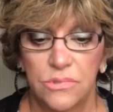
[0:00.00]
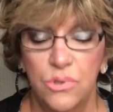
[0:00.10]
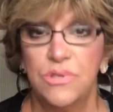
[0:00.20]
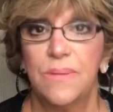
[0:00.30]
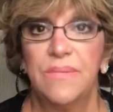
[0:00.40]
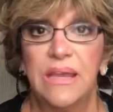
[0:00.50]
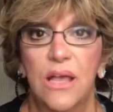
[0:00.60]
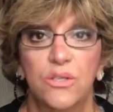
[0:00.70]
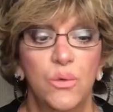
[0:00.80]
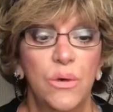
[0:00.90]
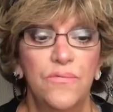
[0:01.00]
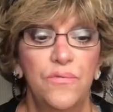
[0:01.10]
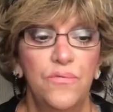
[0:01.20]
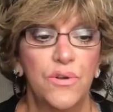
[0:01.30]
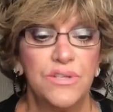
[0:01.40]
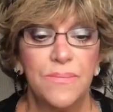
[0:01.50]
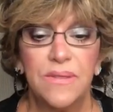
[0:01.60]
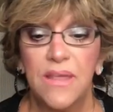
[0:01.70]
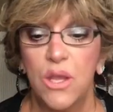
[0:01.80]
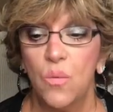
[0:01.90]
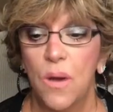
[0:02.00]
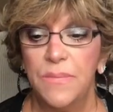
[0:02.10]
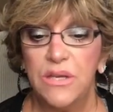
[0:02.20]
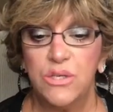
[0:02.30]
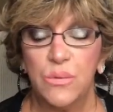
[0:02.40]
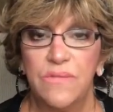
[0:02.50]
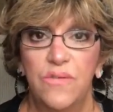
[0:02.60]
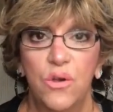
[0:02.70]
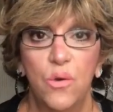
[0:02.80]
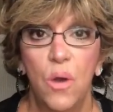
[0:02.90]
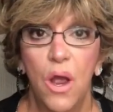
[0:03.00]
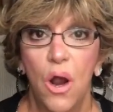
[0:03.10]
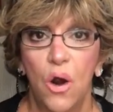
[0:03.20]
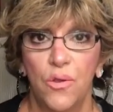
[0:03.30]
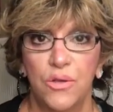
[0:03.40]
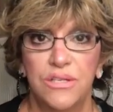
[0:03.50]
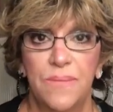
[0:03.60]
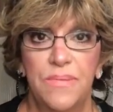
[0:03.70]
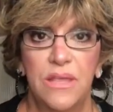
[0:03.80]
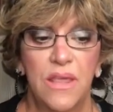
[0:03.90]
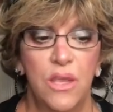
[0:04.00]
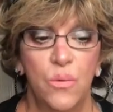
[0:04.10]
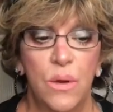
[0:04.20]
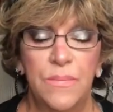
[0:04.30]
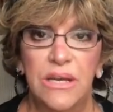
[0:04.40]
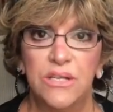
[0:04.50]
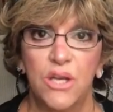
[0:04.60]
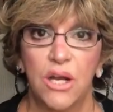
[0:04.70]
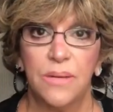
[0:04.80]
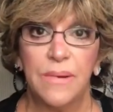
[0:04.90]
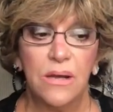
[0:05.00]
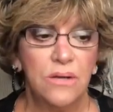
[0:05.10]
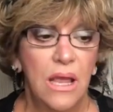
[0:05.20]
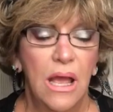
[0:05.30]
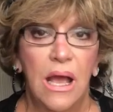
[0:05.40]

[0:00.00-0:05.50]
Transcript: do something else. So if there's something that you want me to review, or there's something that you want me to talk about,